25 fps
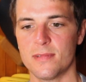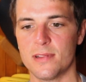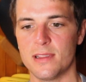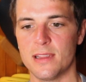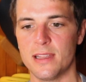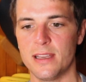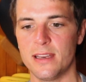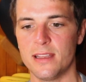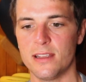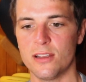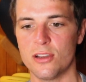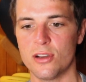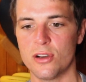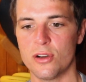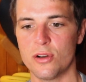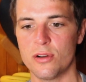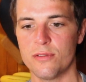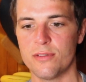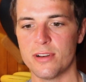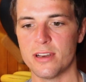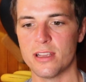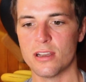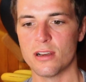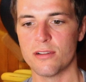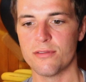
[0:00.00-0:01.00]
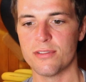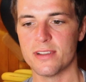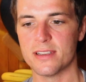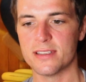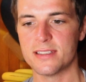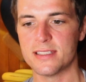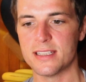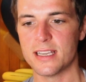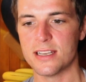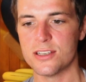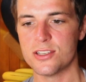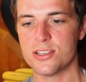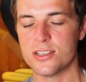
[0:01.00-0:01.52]
Letting go of any obvious
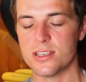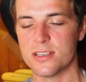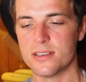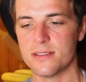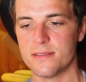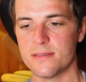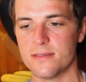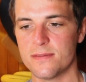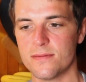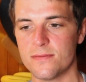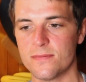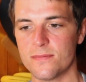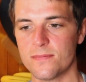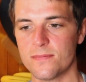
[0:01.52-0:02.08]
tension.